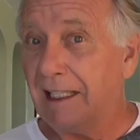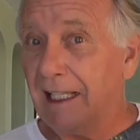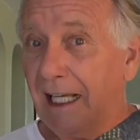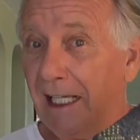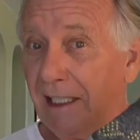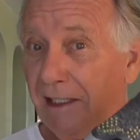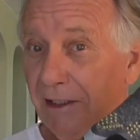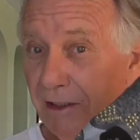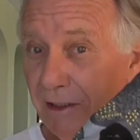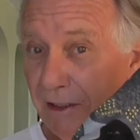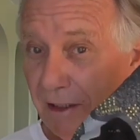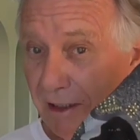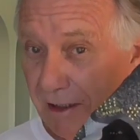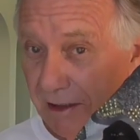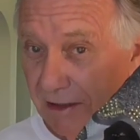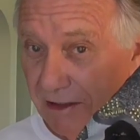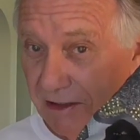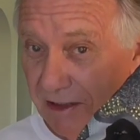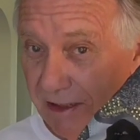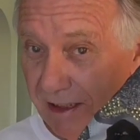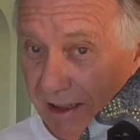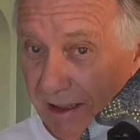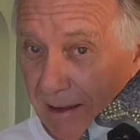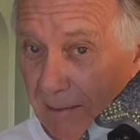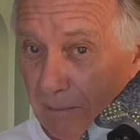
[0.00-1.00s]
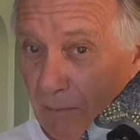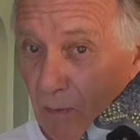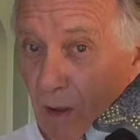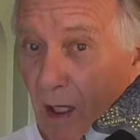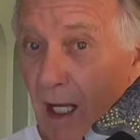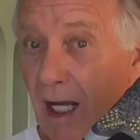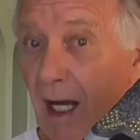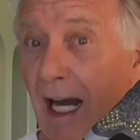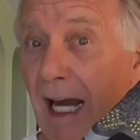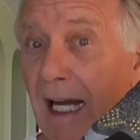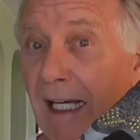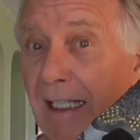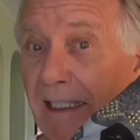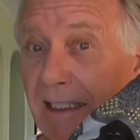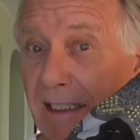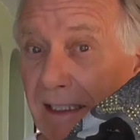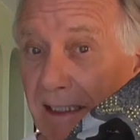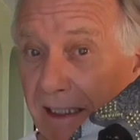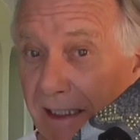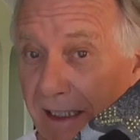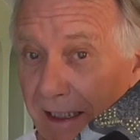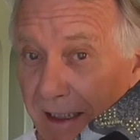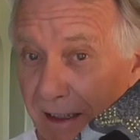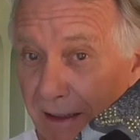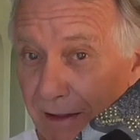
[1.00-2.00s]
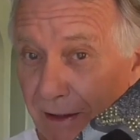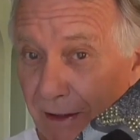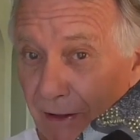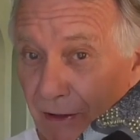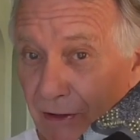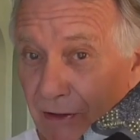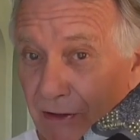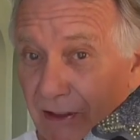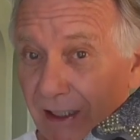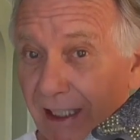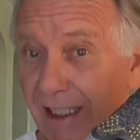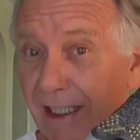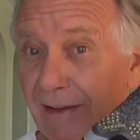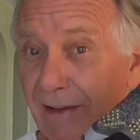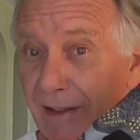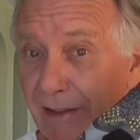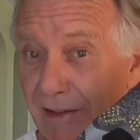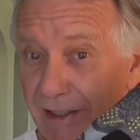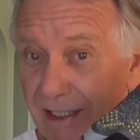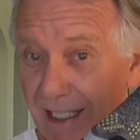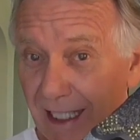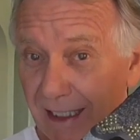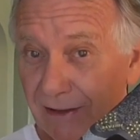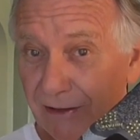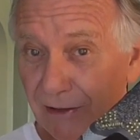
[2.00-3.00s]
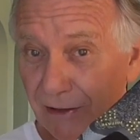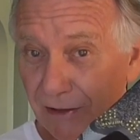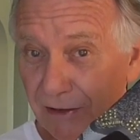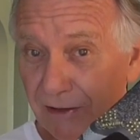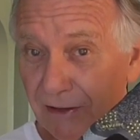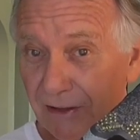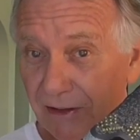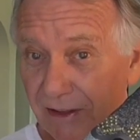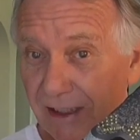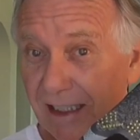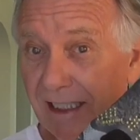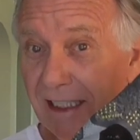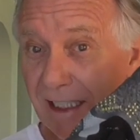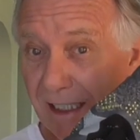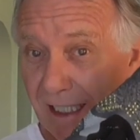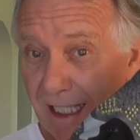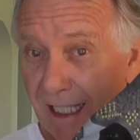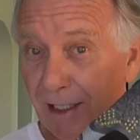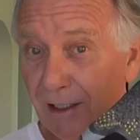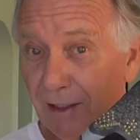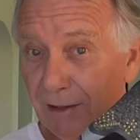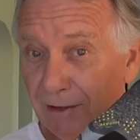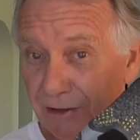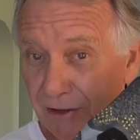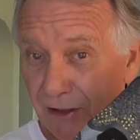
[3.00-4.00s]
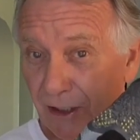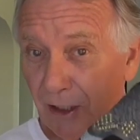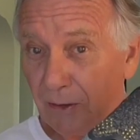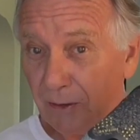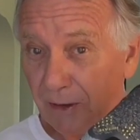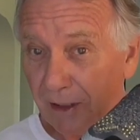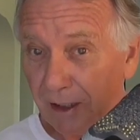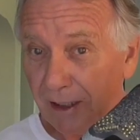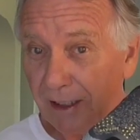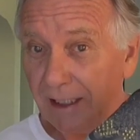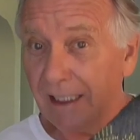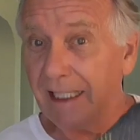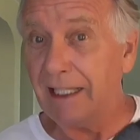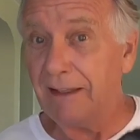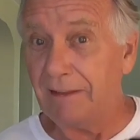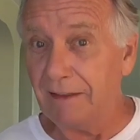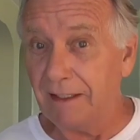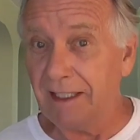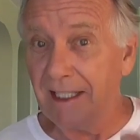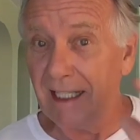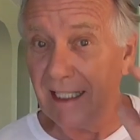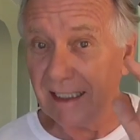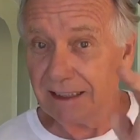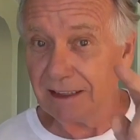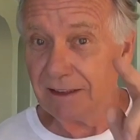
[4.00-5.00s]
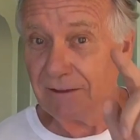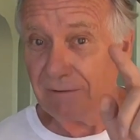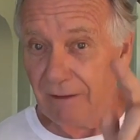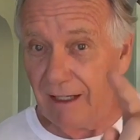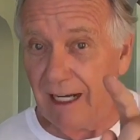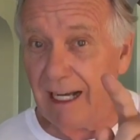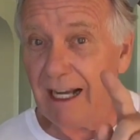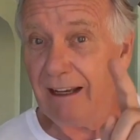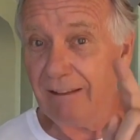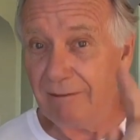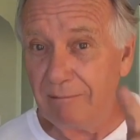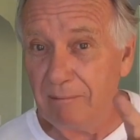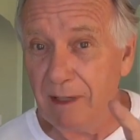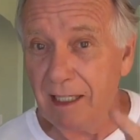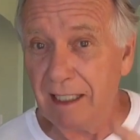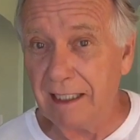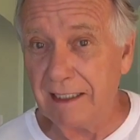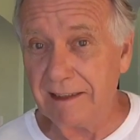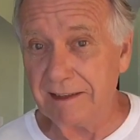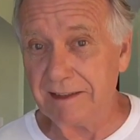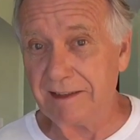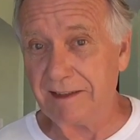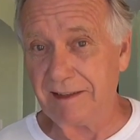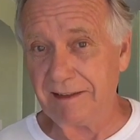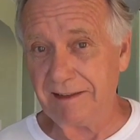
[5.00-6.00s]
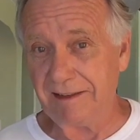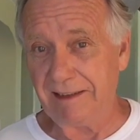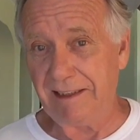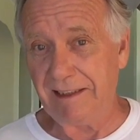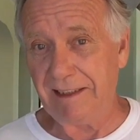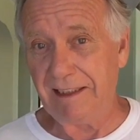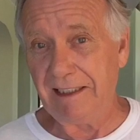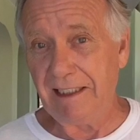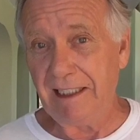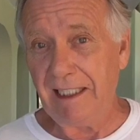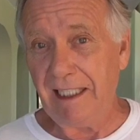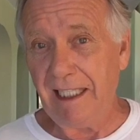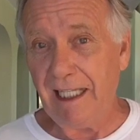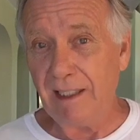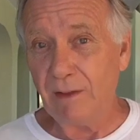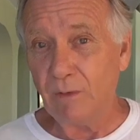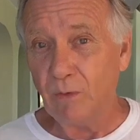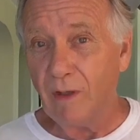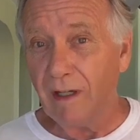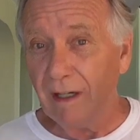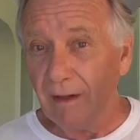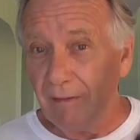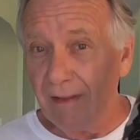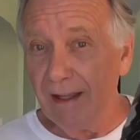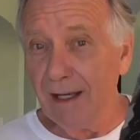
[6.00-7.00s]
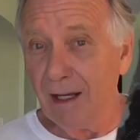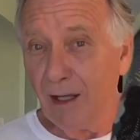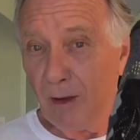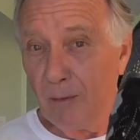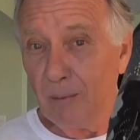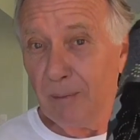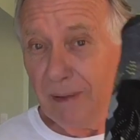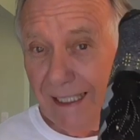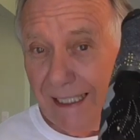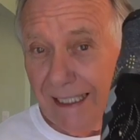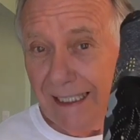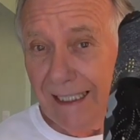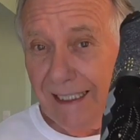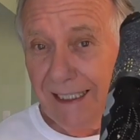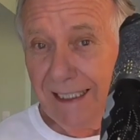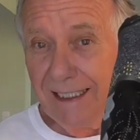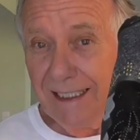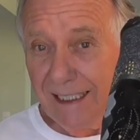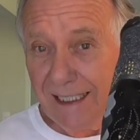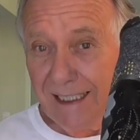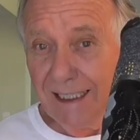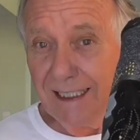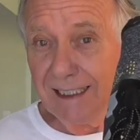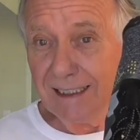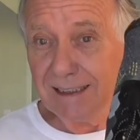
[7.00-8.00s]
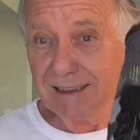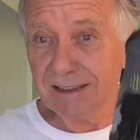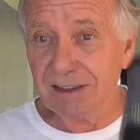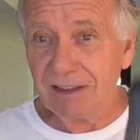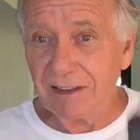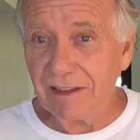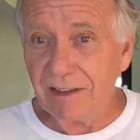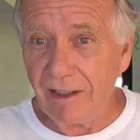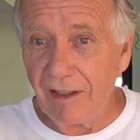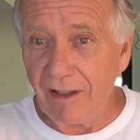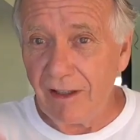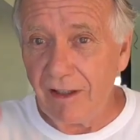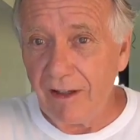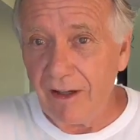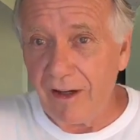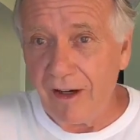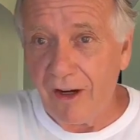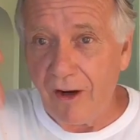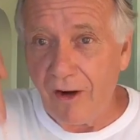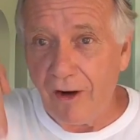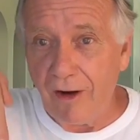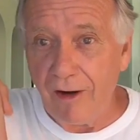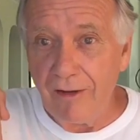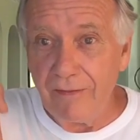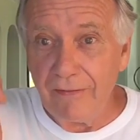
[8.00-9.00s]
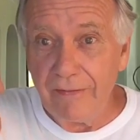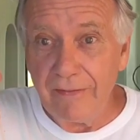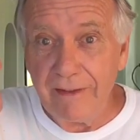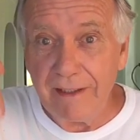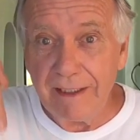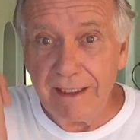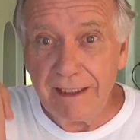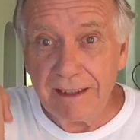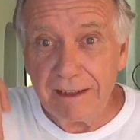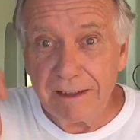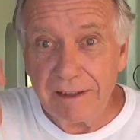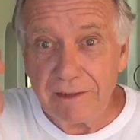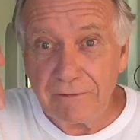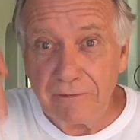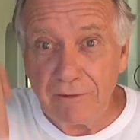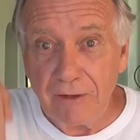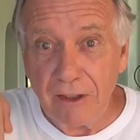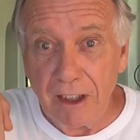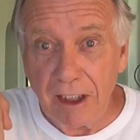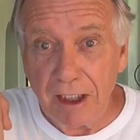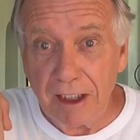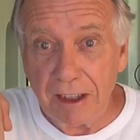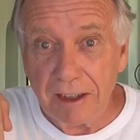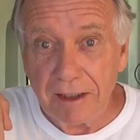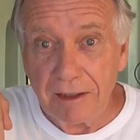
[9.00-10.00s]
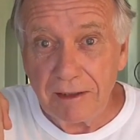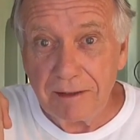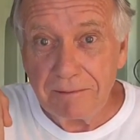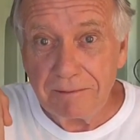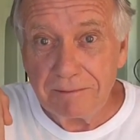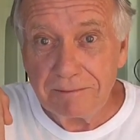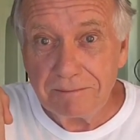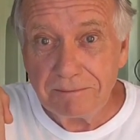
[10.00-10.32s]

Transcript: and you're going to see them hiking the hills in the desert in Arizona in the next 5 months. And where they'll be is on these feet.